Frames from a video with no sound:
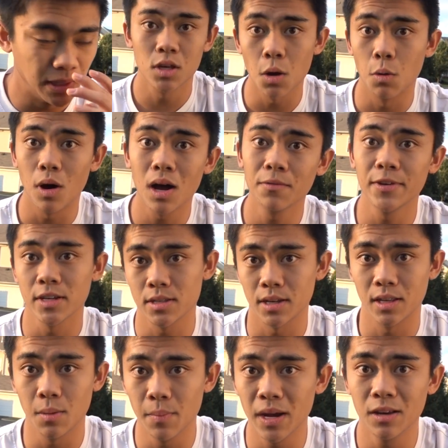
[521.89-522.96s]
So obviously
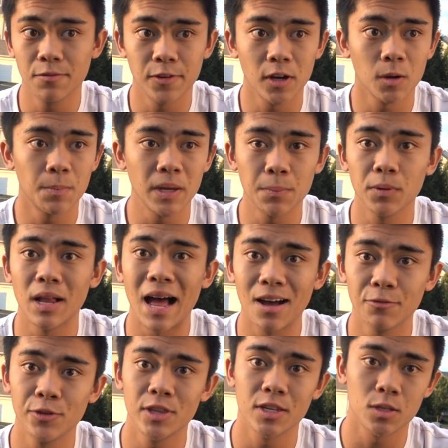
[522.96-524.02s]
the main fear people
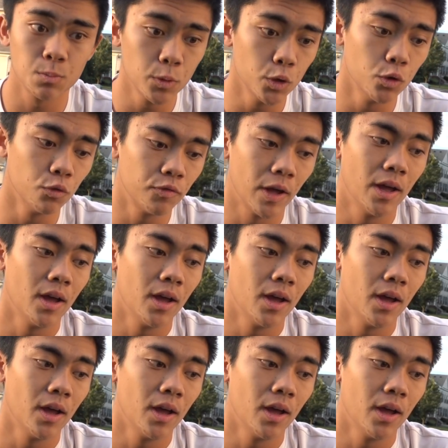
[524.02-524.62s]
have with this move